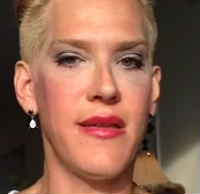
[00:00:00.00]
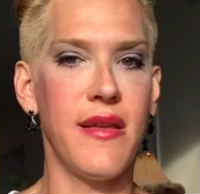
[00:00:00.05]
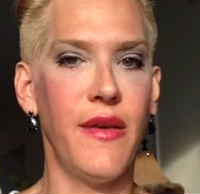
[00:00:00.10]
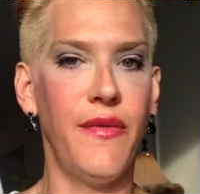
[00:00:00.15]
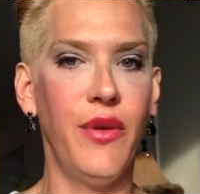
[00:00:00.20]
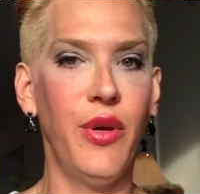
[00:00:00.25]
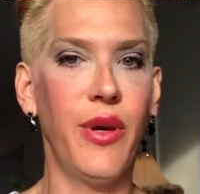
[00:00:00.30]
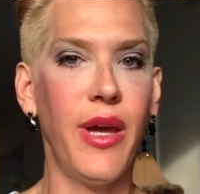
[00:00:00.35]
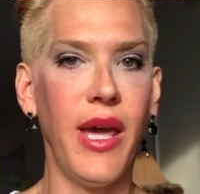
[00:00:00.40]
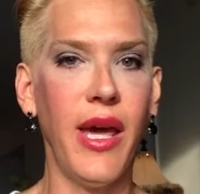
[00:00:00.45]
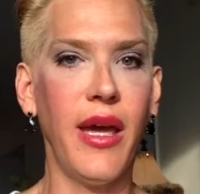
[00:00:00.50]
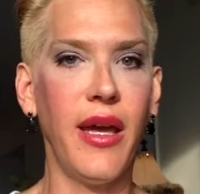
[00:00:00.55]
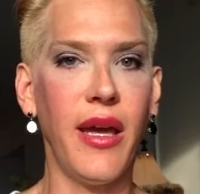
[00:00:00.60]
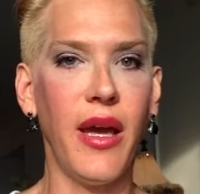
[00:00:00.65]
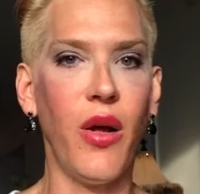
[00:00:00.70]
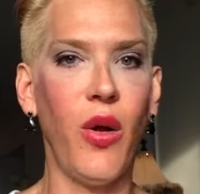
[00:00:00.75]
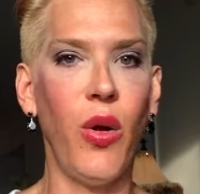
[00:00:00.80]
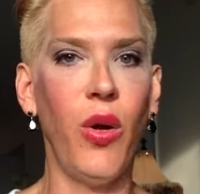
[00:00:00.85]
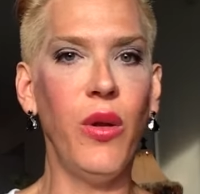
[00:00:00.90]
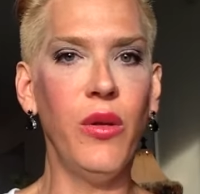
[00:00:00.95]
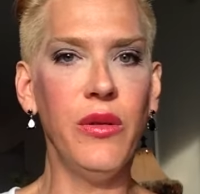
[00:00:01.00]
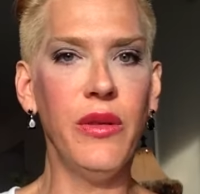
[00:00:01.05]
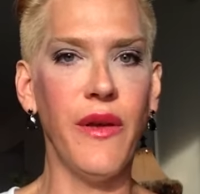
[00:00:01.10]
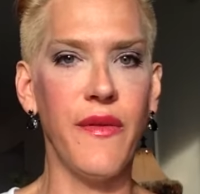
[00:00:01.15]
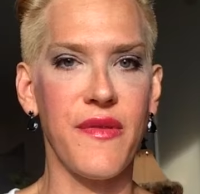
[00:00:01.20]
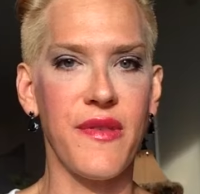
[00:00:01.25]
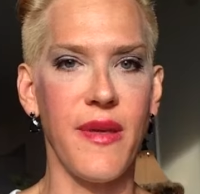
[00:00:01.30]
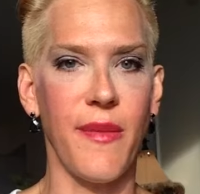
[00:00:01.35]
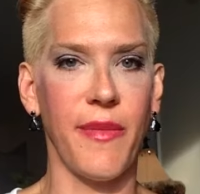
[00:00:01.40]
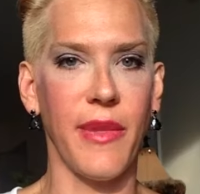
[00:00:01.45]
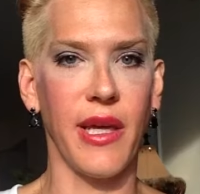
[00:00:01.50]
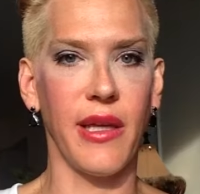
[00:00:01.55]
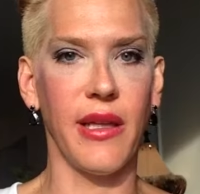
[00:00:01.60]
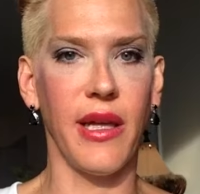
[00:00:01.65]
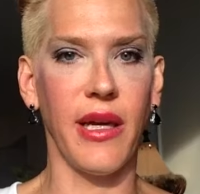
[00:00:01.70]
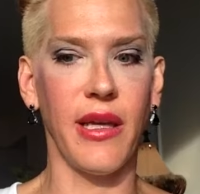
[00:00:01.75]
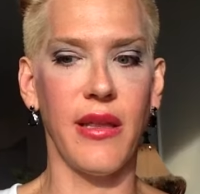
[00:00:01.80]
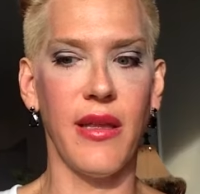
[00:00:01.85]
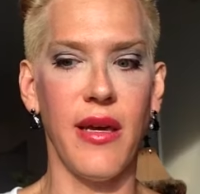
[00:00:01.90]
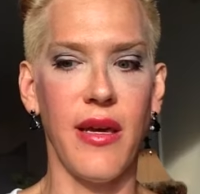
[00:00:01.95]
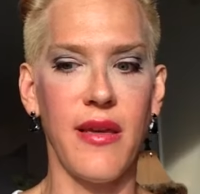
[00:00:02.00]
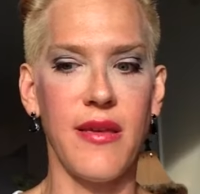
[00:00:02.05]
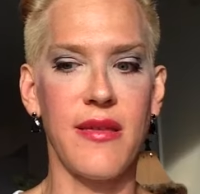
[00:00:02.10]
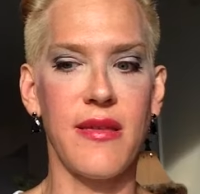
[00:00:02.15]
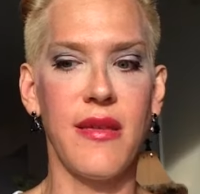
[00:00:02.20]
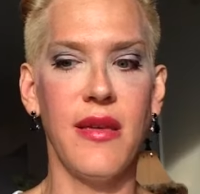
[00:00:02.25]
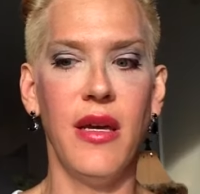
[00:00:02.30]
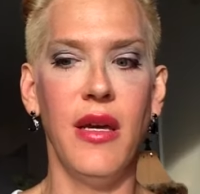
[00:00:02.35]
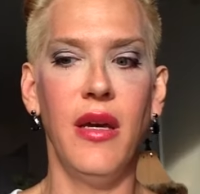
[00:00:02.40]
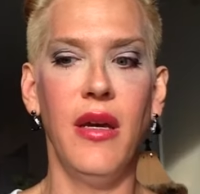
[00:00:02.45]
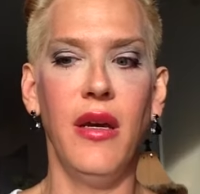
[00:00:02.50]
if you can't get hold of something like this,